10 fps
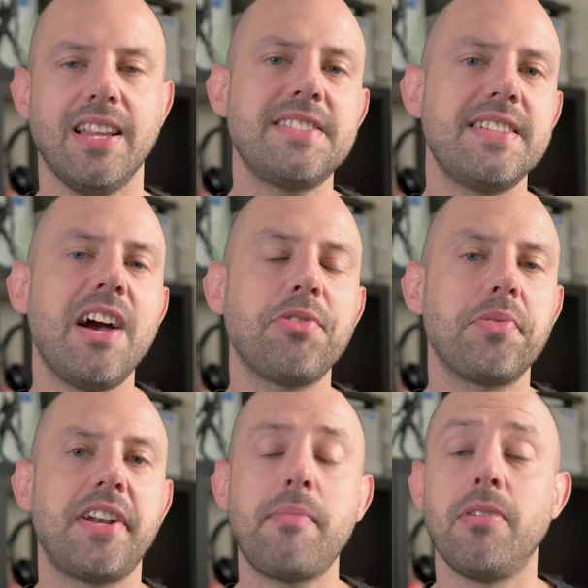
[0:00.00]
Let's see how
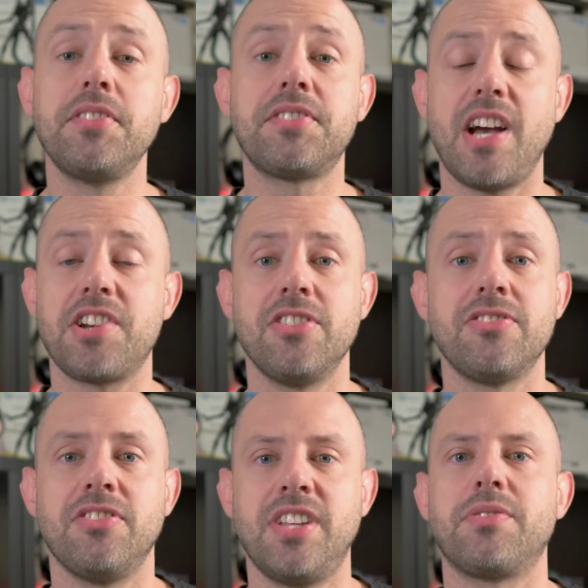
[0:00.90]
to enable
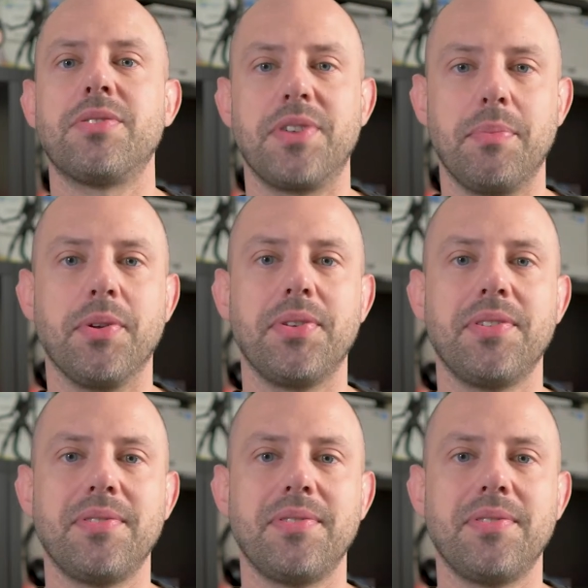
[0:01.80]
discussions on our repos.